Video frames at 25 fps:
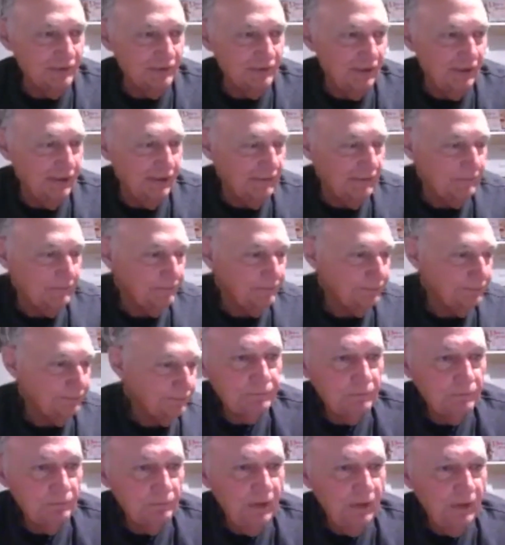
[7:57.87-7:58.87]

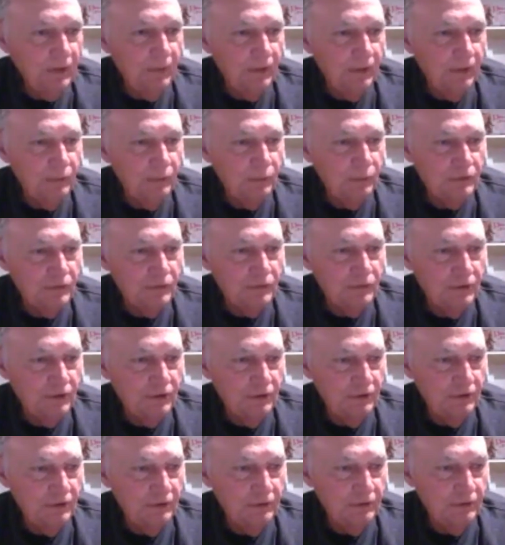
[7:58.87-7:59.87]
My mother was
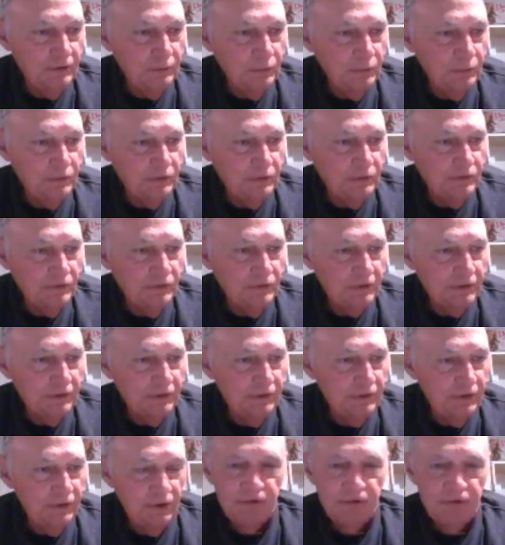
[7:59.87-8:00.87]
the
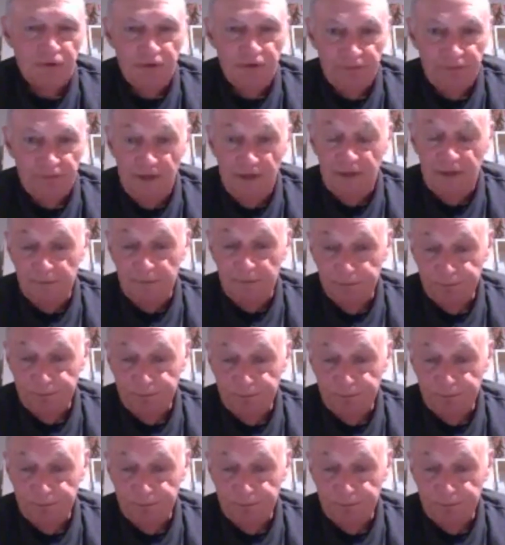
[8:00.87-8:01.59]
youngest of 8,